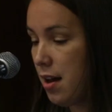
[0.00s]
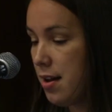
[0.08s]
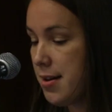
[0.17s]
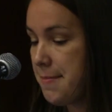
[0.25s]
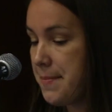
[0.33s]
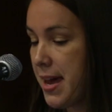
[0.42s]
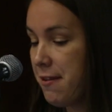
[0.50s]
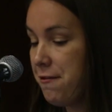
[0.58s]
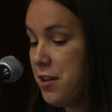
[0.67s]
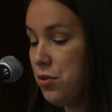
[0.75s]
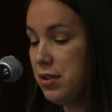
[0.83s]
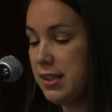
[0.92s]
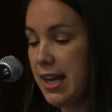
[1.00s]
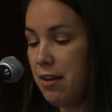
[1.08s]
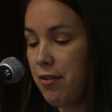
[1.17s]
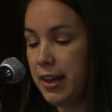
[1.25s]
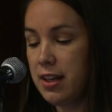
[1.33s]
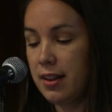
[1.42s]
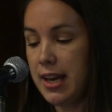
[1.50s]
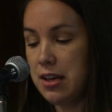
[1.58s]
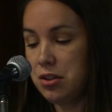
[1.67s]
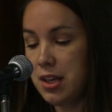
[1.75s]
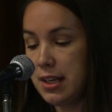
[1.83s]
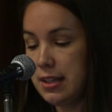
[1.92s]
and few state
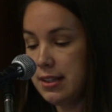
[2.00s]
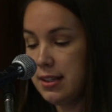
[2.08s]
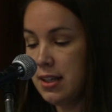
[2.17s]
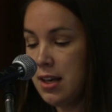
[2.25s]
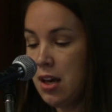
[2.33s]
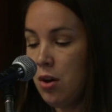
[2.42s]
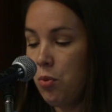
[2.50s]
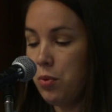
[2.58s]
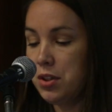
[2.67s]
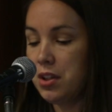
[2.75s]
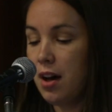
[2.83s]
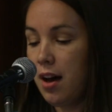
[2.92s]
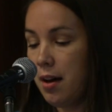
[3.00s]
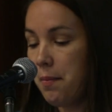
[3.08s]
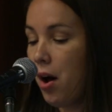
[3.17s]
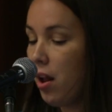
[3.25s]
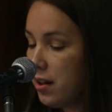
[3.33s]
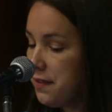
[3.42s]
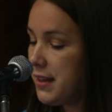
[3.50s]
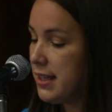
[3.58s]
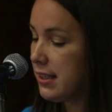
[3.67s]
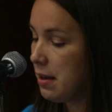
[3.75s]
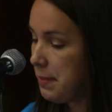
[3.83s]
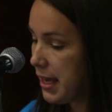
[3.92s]
regulations, which all of
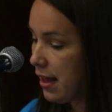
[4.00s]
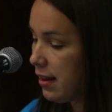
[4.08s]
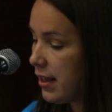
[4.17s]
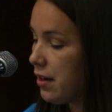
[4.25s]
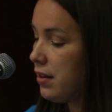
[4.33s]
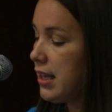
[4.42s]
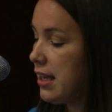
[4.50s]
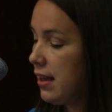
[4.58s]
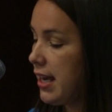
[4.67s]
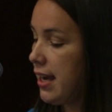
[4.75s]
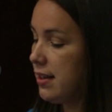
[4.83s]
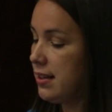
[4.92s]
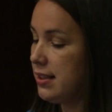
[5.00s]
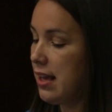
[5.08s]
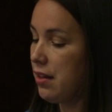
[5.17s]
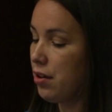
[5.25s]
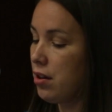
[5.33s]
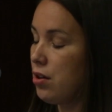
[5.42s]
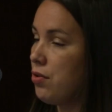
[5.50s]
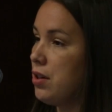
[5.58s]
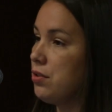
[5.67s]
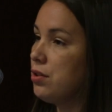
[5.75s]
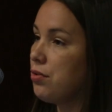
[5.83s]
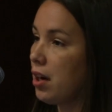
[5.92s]
these can be clearly linked to settler
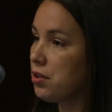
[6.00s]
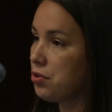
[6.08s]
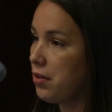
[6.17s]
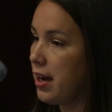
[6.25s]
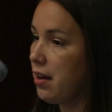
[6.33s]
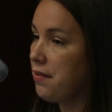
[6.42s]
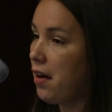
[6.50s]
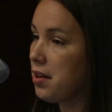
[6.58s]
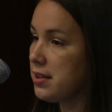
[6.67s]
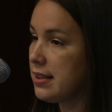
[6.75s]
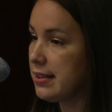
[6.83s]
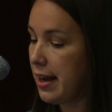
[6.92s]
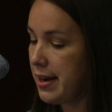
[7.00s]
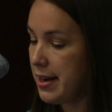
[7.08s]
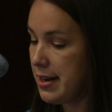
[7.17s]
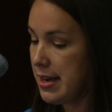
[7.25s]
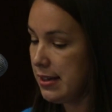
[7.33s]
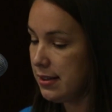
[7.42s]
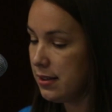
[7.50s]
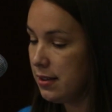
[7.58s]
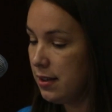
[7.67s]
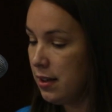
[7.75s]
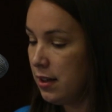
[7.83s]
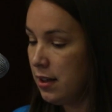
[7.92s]
colonial structuring of our societies.
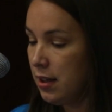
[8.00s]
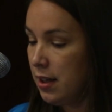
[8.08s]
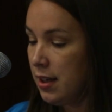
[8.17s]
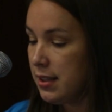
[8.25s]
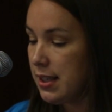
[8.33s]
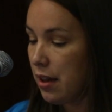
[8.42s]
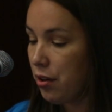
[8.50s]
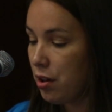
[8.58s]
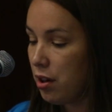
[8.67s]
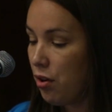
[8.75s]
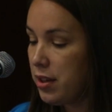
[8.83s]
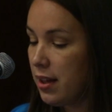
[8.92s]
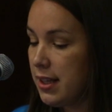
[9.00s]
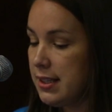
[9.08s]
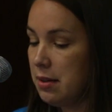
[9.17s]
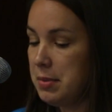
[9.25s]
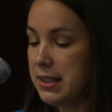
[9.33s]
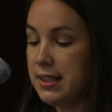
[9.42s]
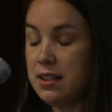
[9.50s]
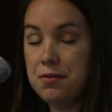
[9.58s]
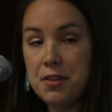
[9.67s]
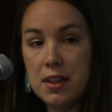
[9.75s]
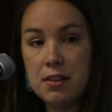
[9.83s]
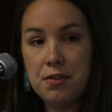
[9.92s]
Settler colonialism is
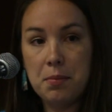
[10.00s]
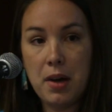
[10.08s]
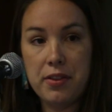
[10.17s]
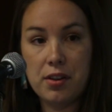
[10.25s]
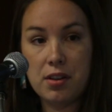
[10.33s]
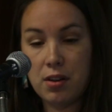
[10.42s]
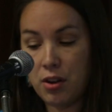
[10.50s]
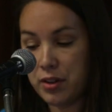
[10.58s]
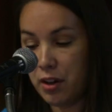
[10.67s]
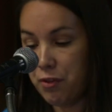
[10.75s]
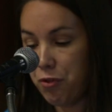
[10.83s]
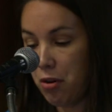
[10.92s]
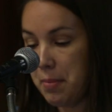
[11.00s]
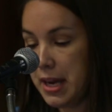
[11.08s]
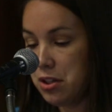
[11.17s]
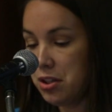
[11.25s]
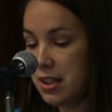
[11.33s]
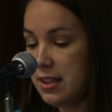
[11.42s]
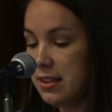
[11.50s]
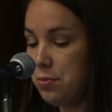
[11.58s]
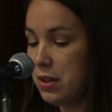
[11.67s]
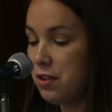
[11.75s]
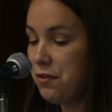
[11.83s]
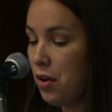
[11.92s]
different from other colonial formations
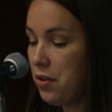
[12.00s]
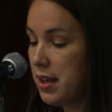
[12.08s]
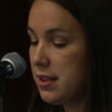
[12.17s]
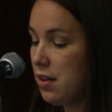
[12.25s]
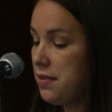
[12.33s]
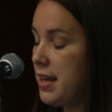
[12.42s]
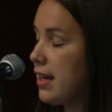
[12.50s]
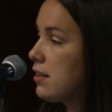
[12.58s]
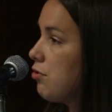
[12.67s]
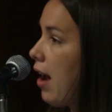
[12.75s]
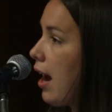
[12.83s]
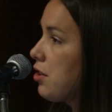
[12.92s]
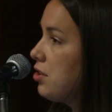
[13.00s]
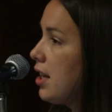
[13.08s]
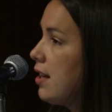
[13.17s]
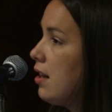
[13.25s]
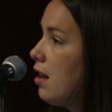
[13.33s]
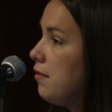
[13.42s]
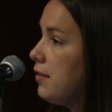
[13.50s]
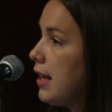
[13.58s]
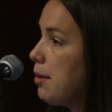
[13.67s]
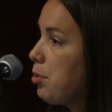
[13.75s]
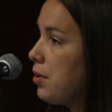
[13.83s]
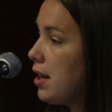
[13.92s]
which focus on the extraction of
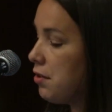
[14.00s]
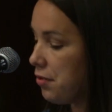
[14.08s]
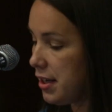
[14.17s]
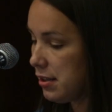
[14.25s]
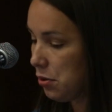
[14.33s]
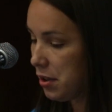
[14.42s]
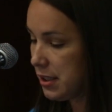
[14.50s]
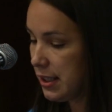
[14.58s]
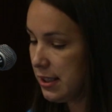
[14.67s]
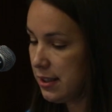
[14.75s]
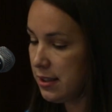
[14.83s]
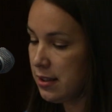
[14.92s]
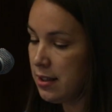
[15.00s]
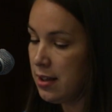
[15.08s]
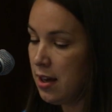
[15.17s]
labor and resources.